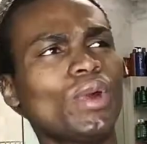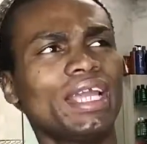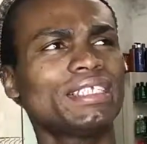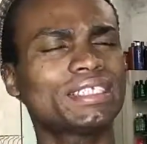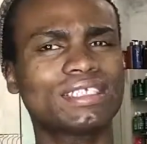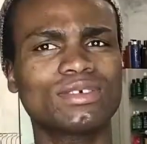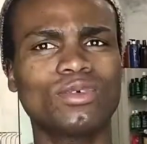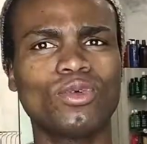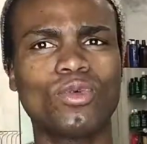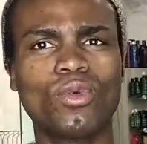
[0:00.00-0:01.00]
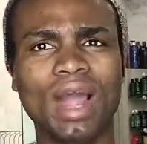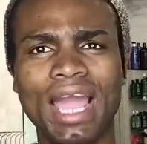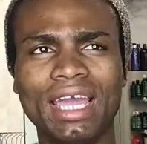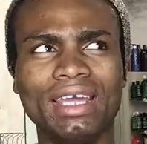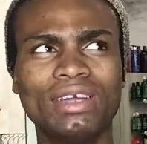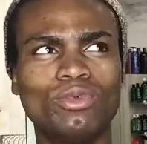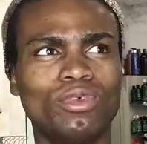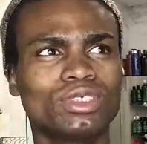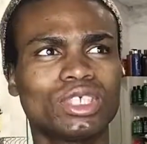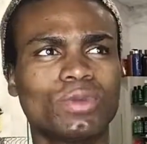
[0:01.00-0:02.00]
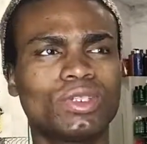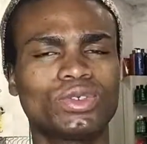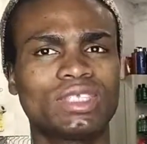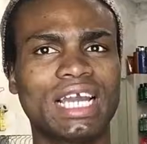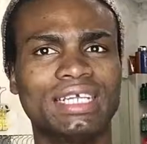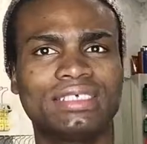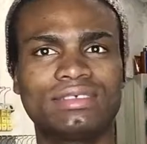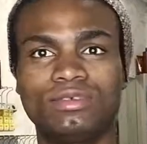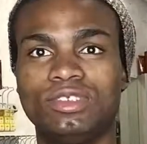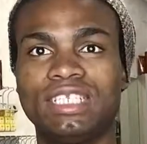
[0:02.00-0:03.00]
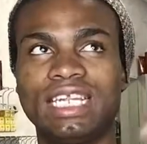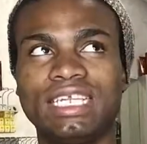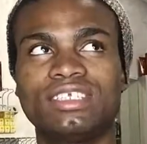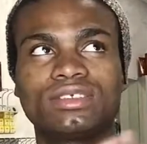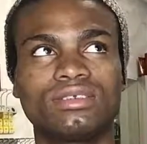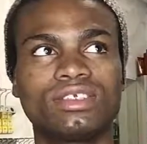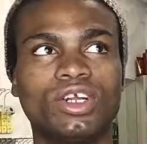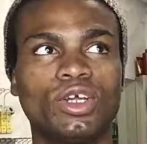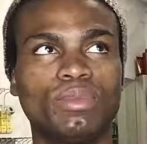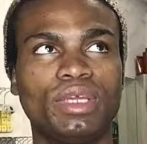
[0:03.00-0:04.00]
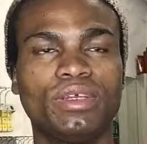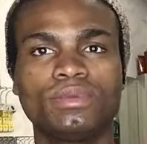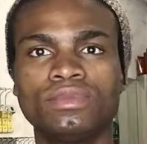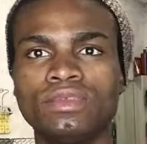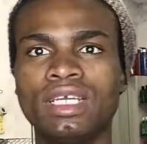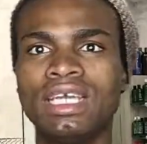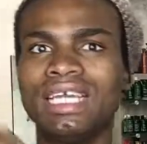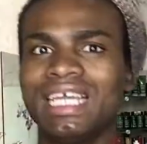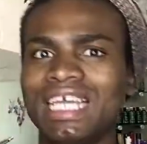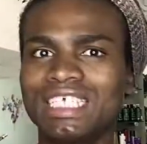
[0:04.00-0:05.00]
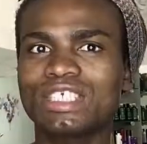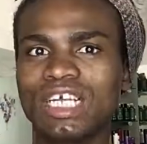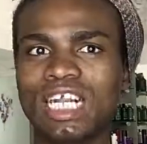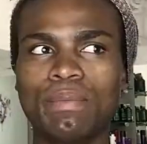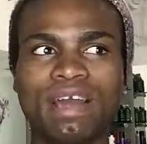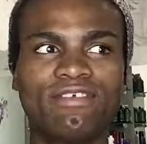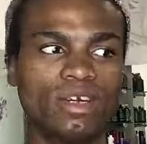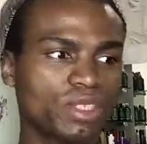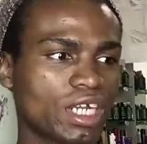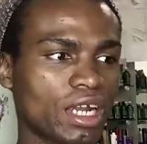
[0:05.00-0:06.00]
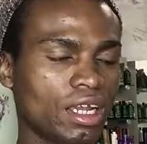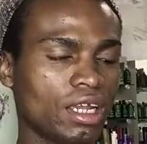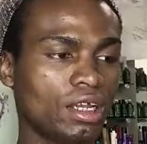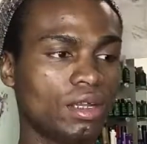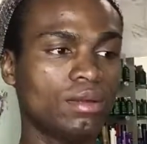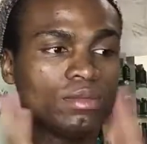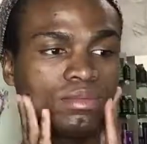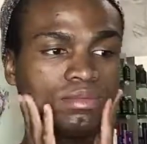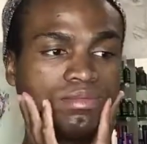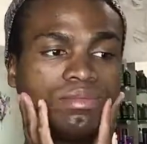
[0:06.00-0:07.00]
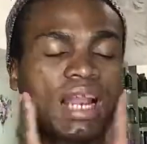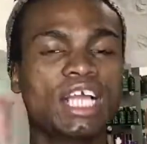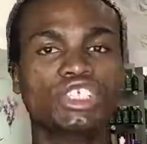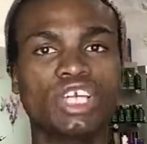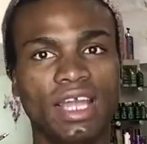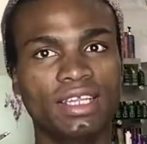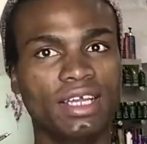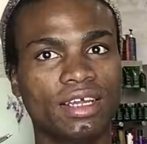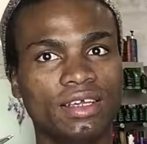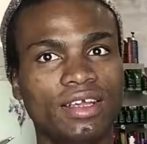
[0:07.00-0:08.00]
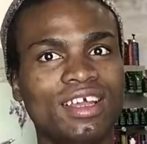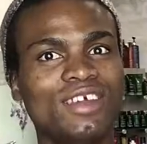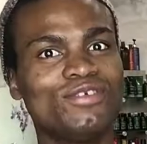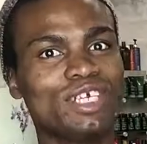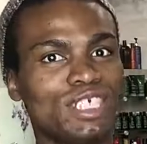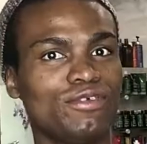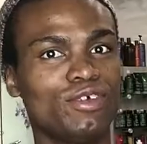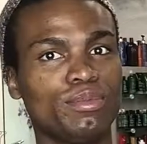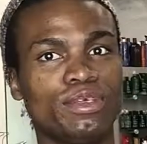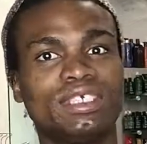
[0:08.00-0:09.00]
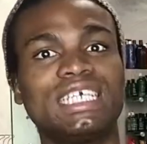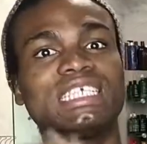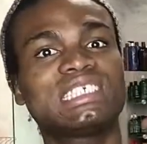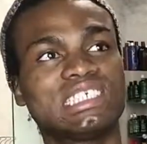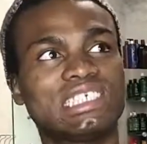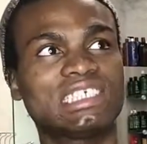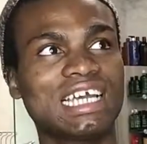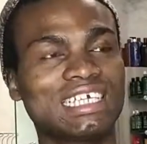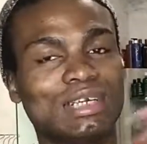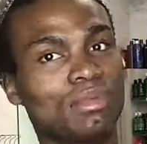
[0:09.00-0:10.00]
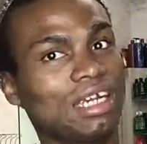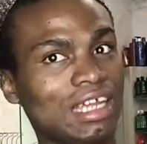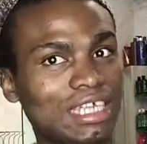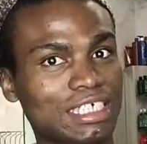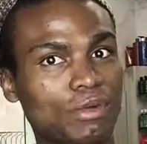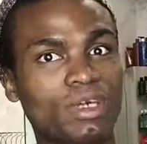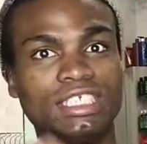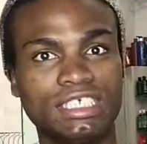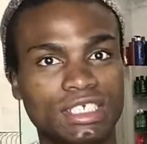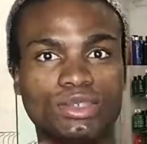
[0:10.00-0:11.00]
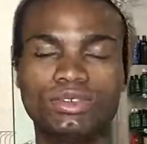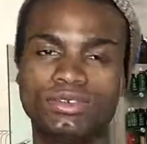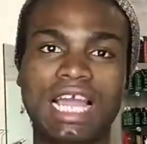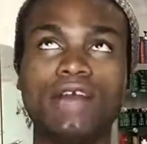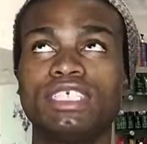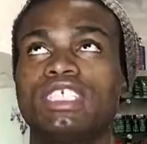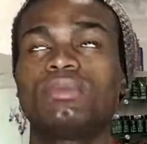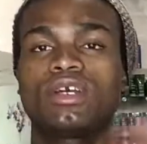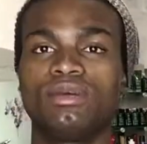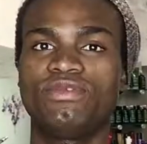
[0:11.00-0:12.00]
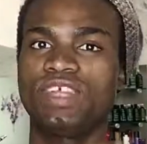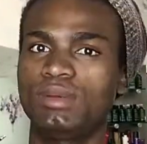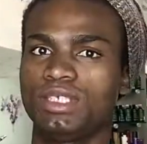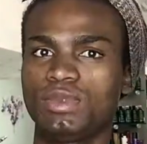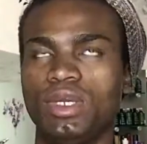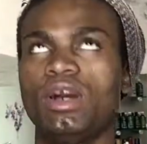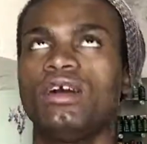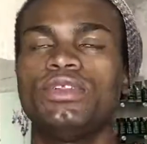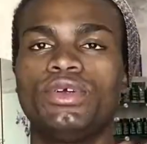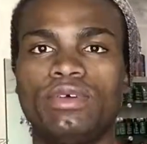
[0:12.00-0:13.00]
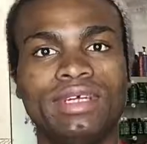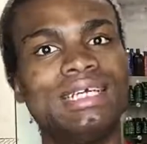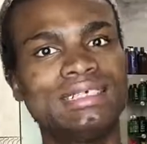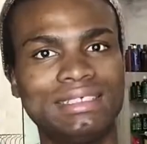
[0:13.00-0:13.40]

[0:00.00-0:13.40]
wait, why will someone do that? Then it done on me. He's talking about Rob um, Blac Chyna First and foremost, his sister Kim Kardashian, what did she do? How did she become famous? We all know.